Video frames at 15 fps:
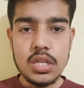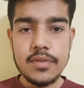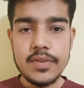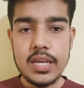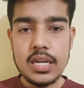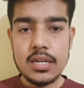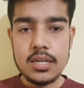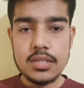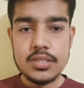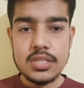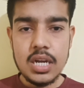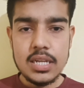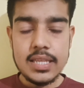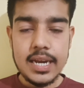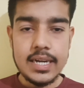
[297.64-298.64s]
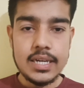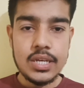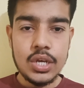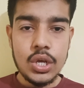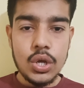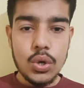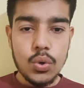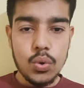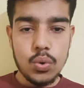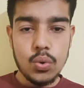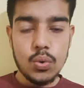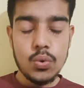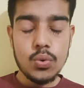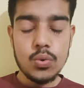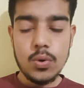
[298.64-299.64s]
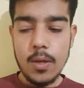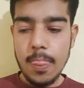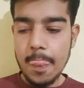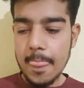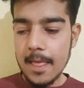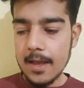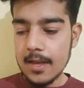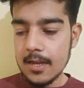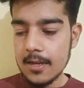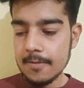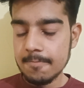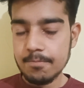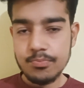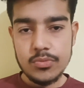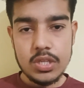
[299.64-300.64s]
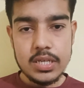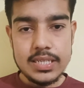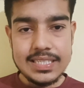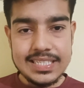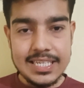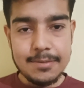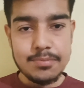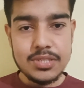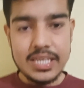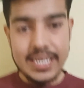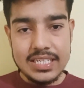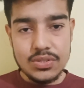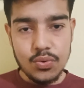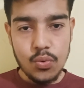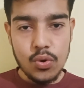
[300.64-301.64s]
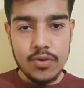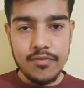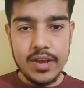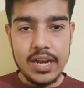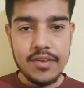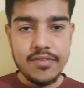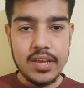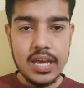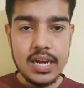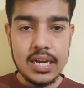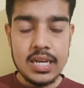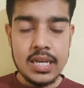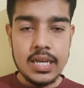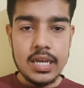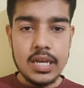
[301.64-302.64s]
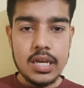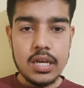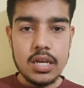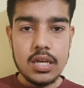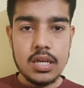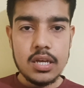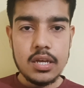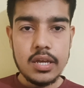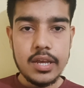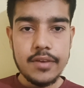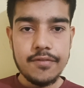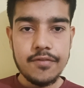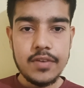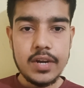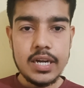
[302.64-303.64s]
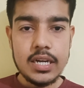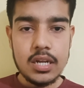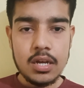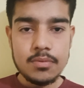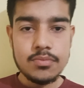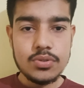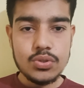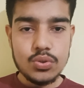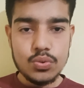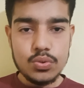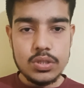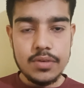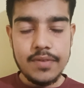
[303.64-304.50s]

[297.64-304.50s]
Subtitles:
we can consider that who uh, skips his own welfare if it comes to the